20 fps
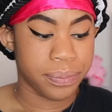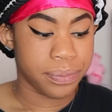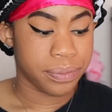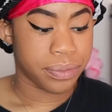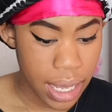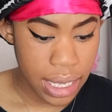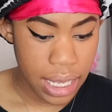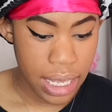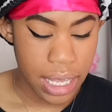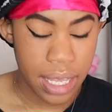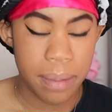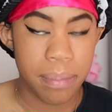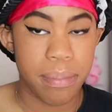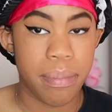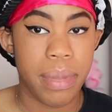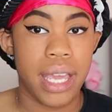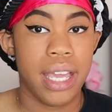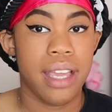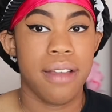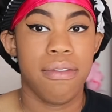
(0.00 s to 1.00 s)
I can't
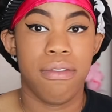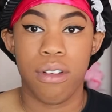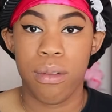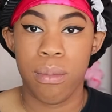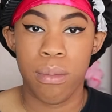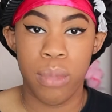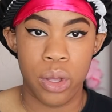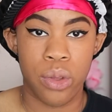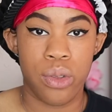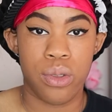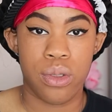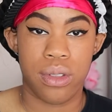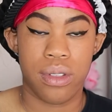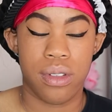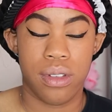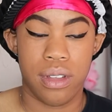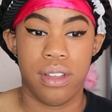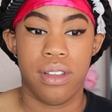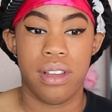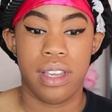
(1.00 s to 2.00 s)
pay for both.
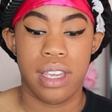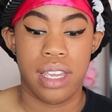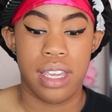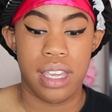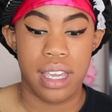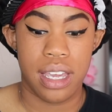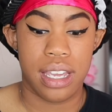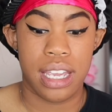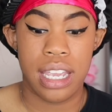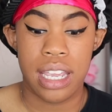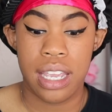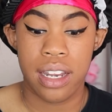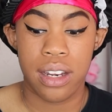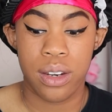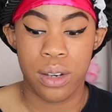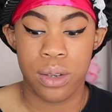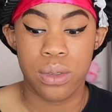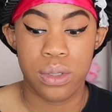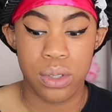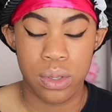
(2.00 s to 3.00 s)
Okay, I can't
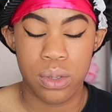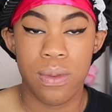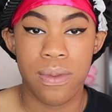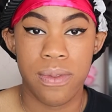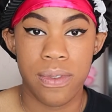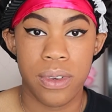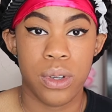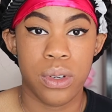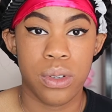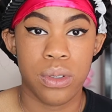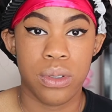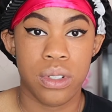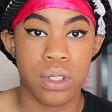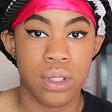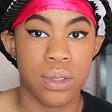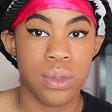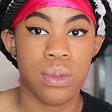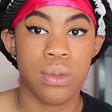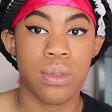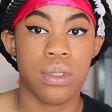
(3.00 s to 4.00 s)
do two photo
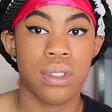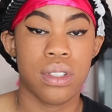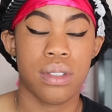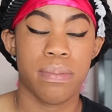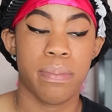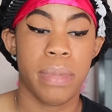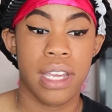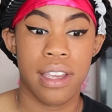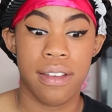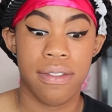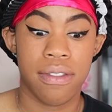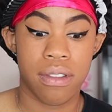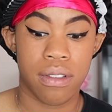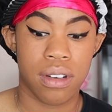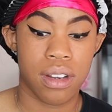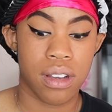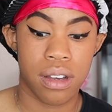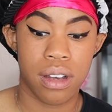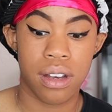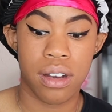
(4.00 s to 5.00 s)
shoots, pay for the
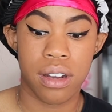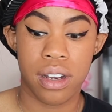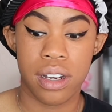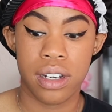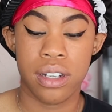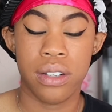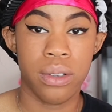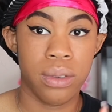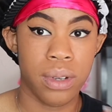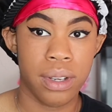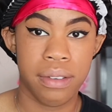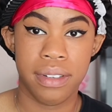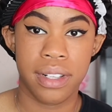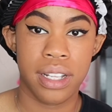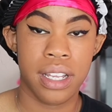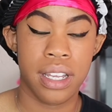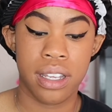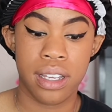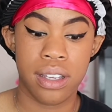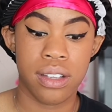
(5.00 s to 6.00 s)
car, and do
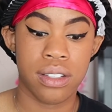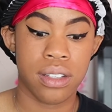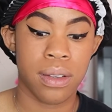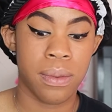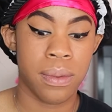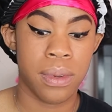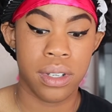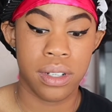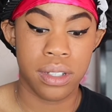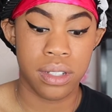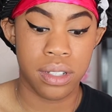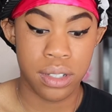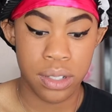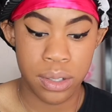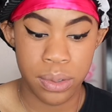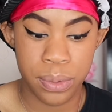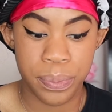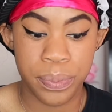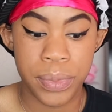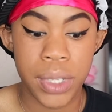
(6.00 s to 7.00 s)
everything else I wanted to
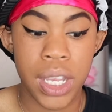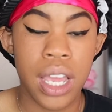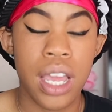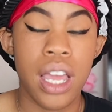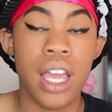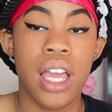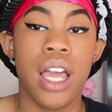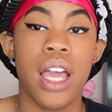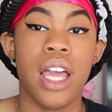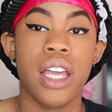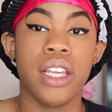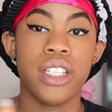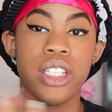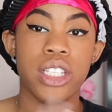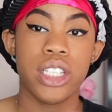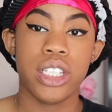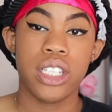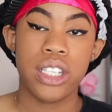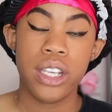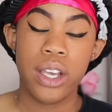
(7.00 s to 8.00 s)
do.
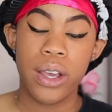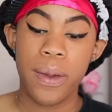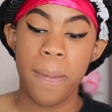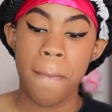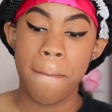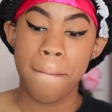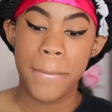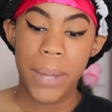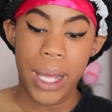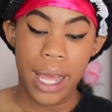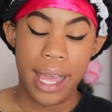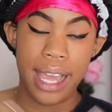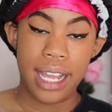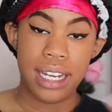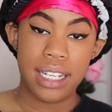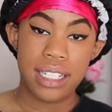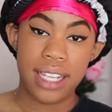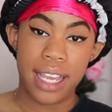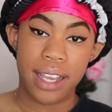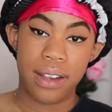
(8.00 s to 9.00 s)
So I had
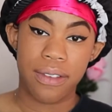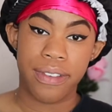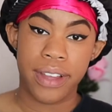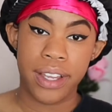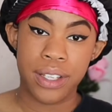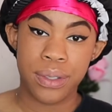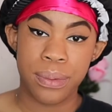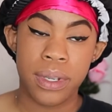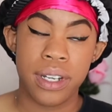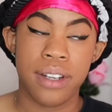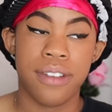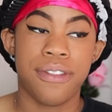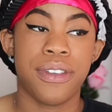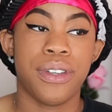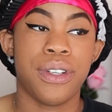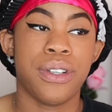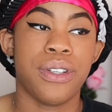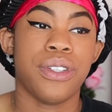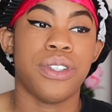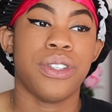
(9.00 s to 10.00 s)
to sacrifice one of the
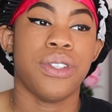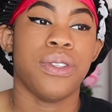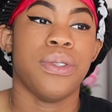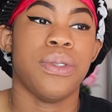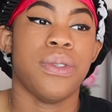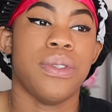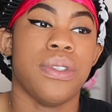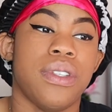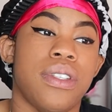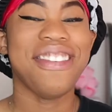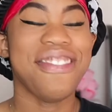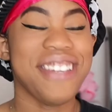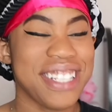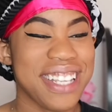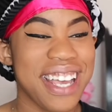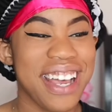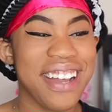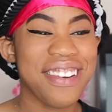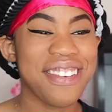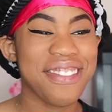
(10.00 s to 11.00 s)
photo shoots. The
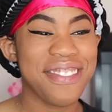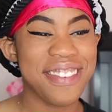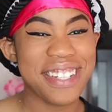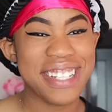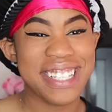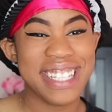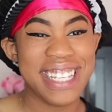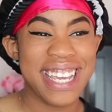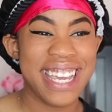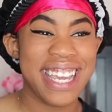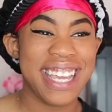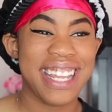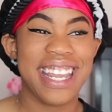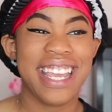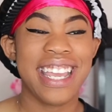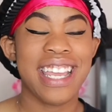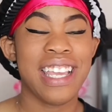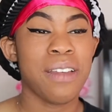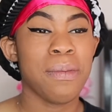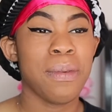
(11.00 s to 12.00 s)
photographer said that
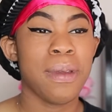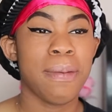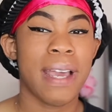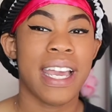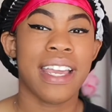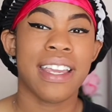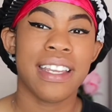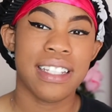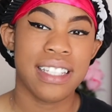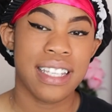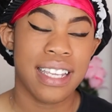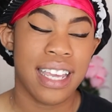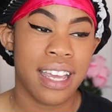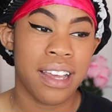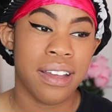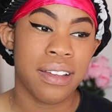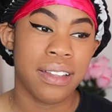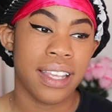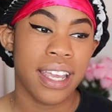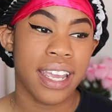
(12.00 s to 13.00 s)
he'll be back in
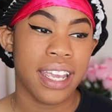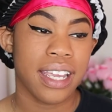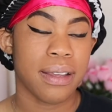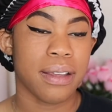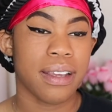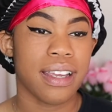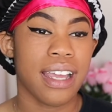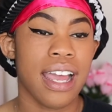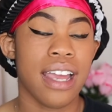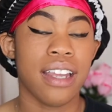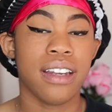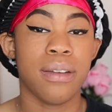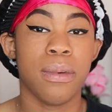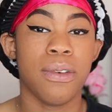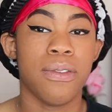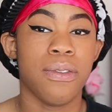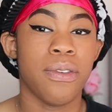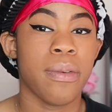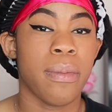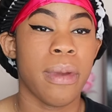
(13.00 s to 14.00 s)
town like kind of
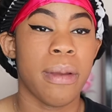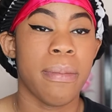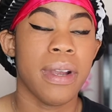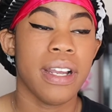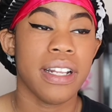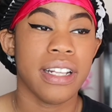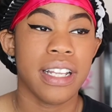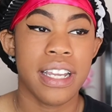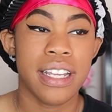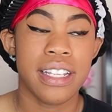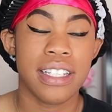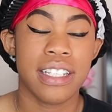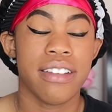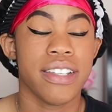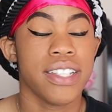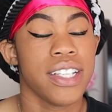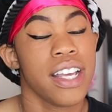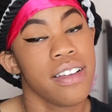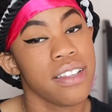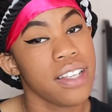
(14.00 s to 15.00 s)
before my birthday and stuff.
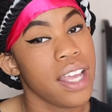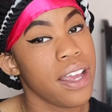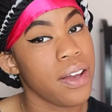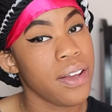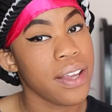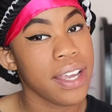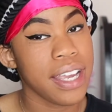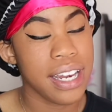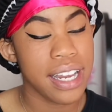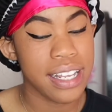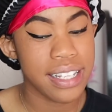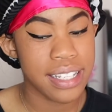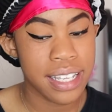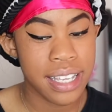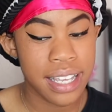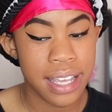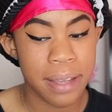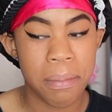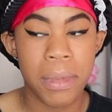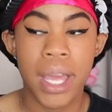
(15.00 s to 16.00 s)
So I was like, okay, that's
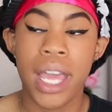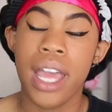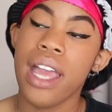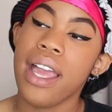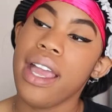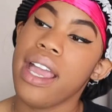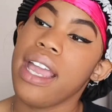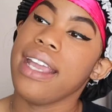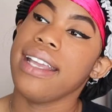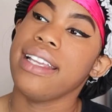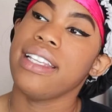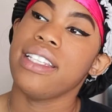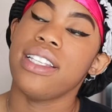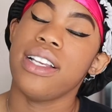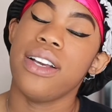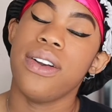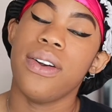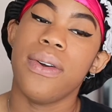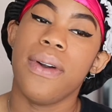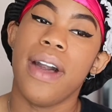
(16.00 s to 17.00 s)
good. And
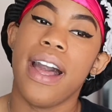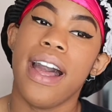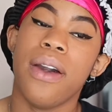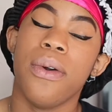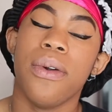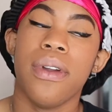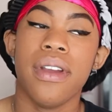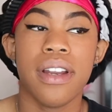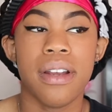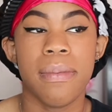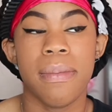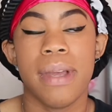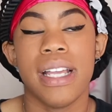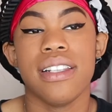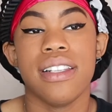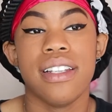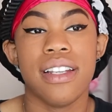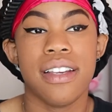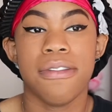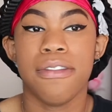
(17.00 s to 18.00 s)
so I ordered my
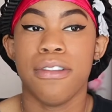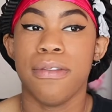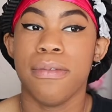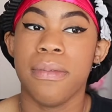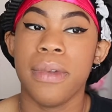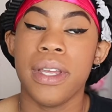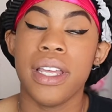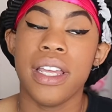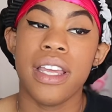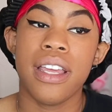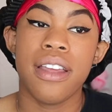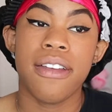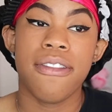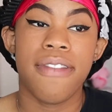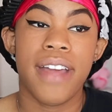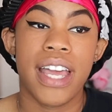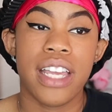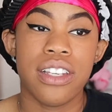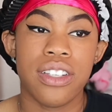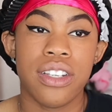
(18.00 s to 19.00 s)
stuff from
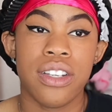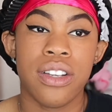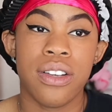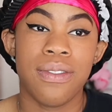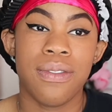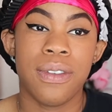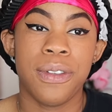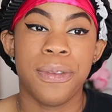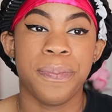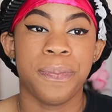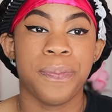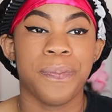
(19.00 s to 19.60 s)
Fashion Nova.